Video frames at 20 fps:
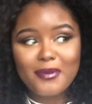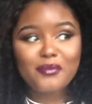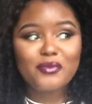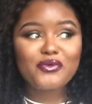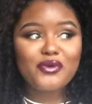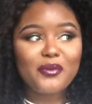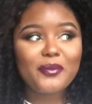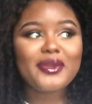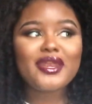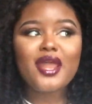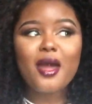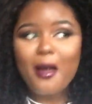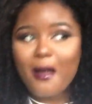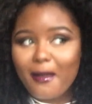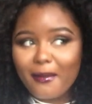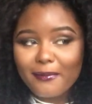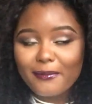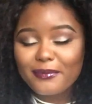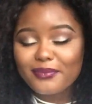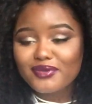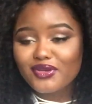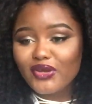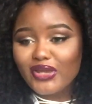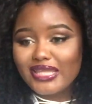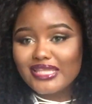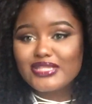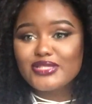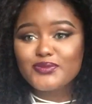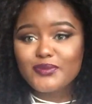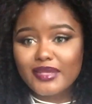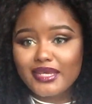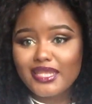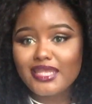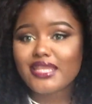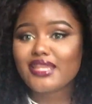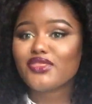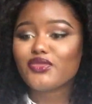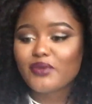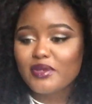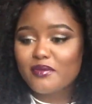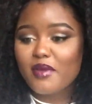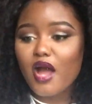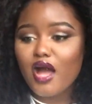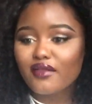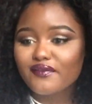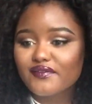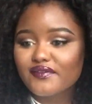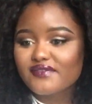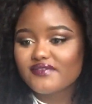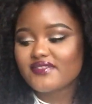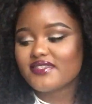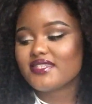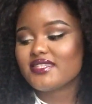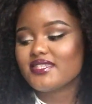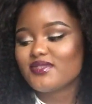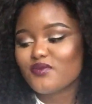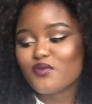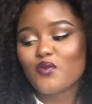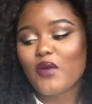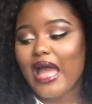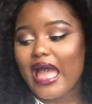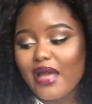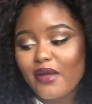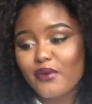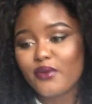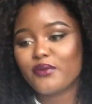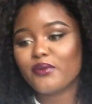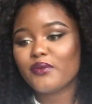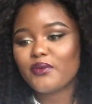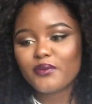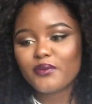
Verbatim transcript: I'm growing up, but like twenty in three months. Wow.